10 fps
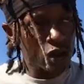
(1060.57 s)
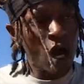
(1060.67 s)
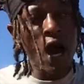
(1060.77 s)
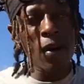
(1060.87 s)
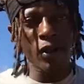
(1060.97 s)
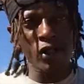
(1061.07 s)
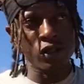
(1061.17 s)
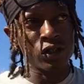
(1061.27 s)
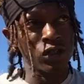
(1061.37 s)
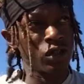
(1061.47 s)

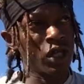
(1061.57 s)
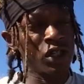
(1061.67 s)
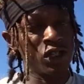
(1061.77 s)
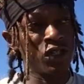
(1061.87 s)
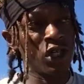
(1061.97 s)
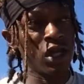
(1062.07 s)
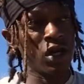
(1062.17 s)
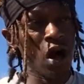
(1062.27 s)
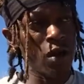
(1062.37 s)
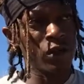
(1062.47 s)
commoners, I should say,
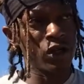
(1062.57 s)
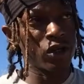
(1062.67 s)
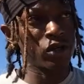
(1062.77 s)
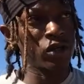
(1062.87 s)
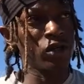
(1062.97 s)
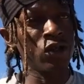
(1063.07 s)
commoners,